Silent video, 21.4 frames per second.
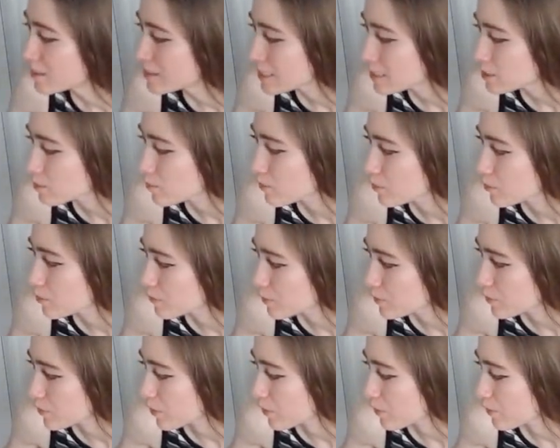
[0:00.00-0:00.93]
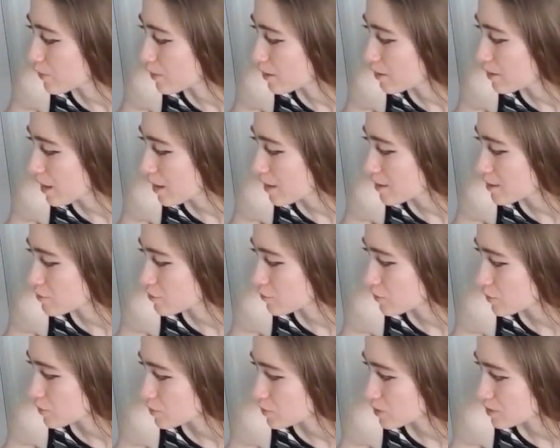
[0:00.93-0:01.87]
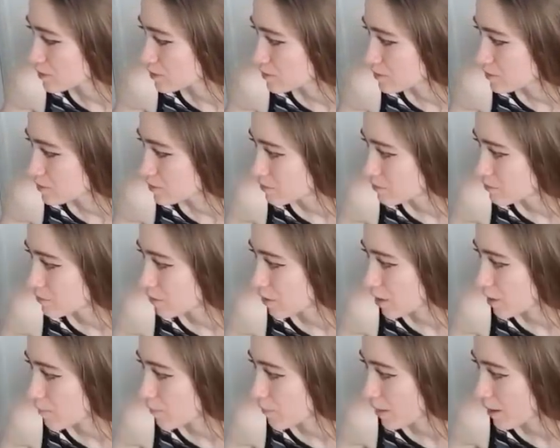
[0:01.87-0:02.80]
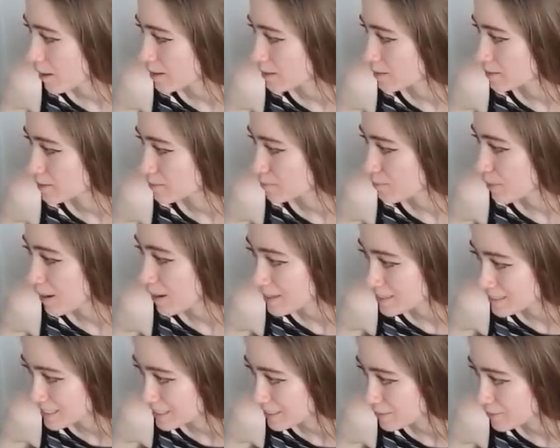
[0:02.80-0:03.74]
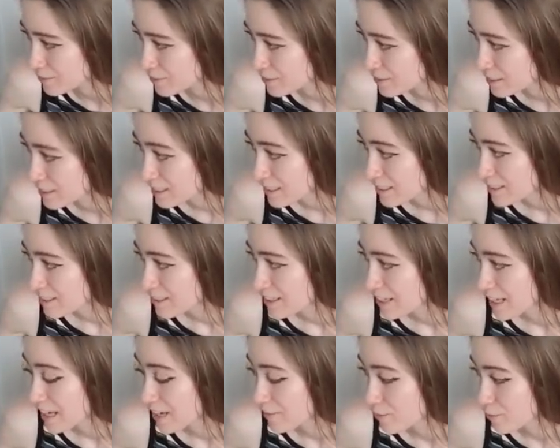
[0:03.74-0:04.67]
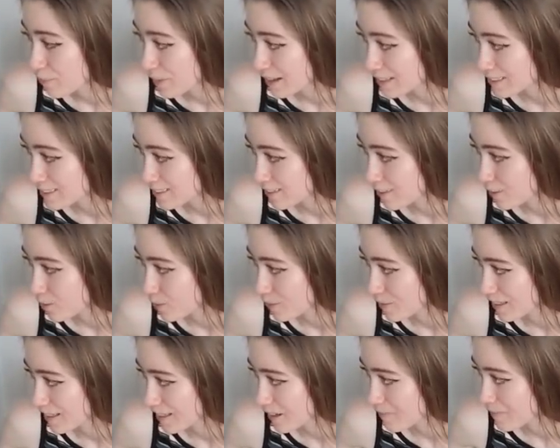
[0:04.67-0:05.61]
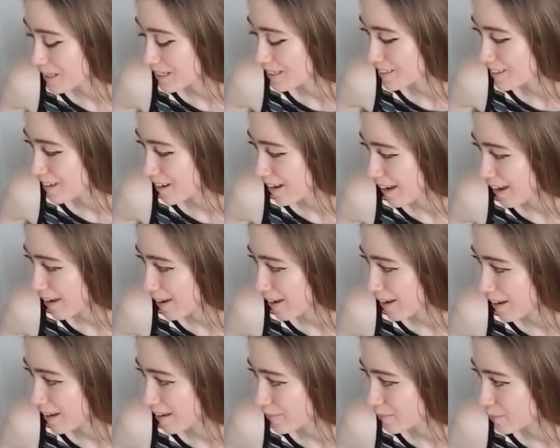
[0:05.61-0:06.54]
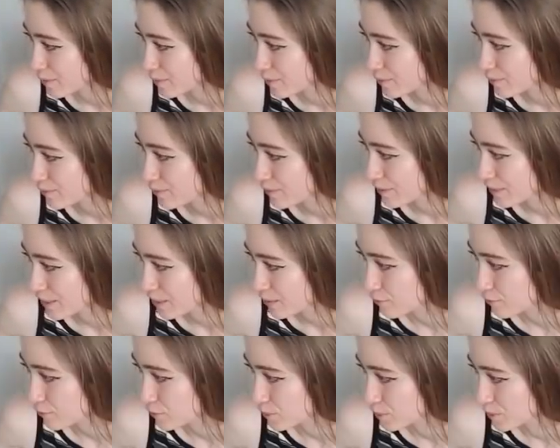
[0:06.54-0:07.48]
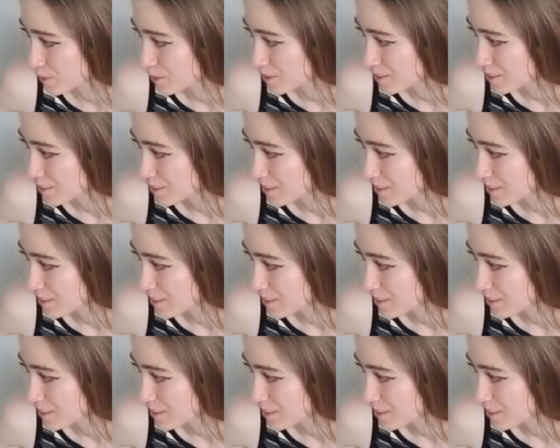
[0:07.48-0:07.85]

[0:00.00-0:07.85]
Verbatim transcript: That's one review though. A lot of these reviews are very po positive. And if it breaks horribly, I mean, I, I will feel like a fool.